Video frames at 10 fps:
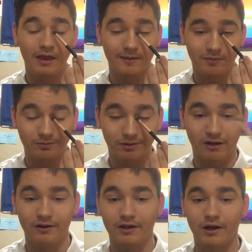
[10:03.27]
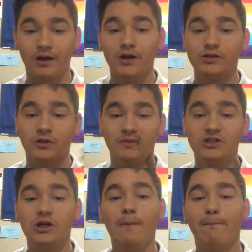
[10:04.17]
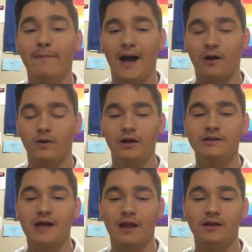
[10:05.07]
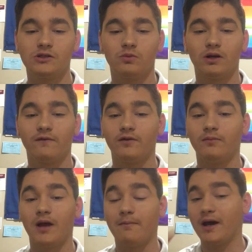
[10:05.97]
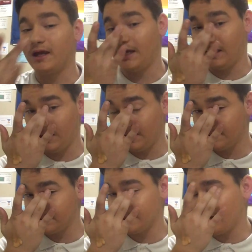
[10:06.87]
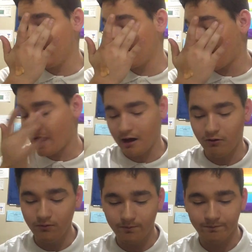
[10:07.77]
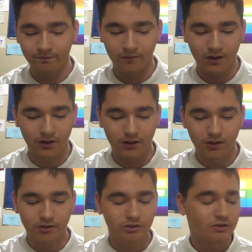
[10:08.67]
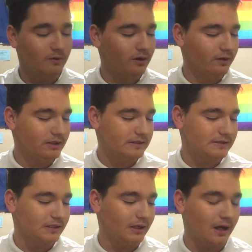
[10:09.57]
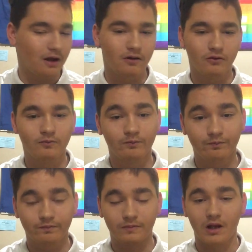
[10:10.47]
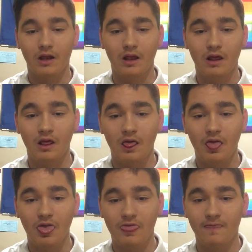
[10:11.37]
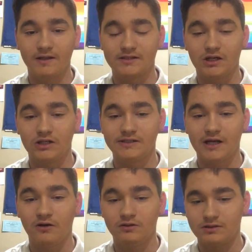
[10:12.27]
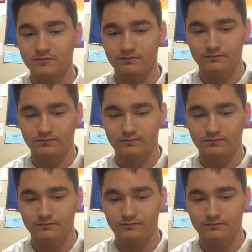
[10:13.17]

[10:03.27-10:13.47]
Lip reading: and the purple out here. So I'm going to start backwards. I like to work from my inside out. So we're going to see how this turns out.